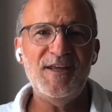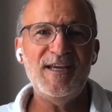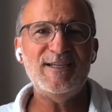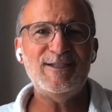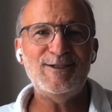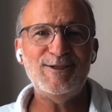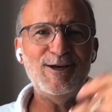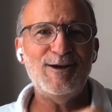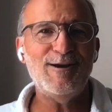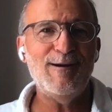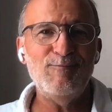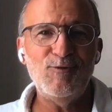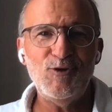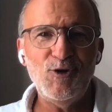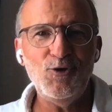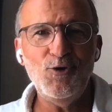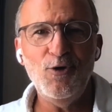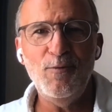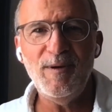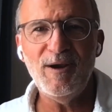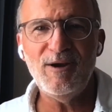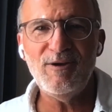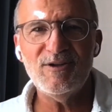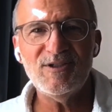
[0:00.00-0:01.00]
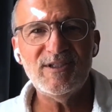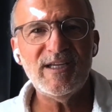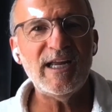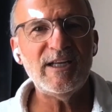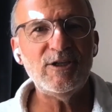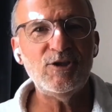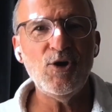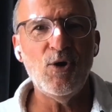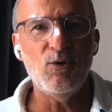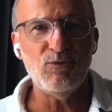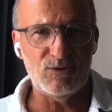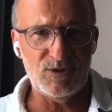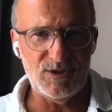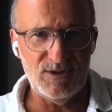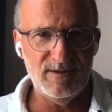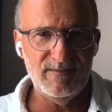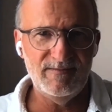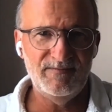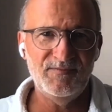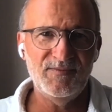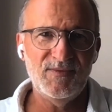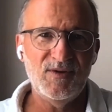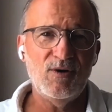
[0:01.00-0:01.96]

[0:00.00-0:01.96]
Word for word: things to come to you because they don't.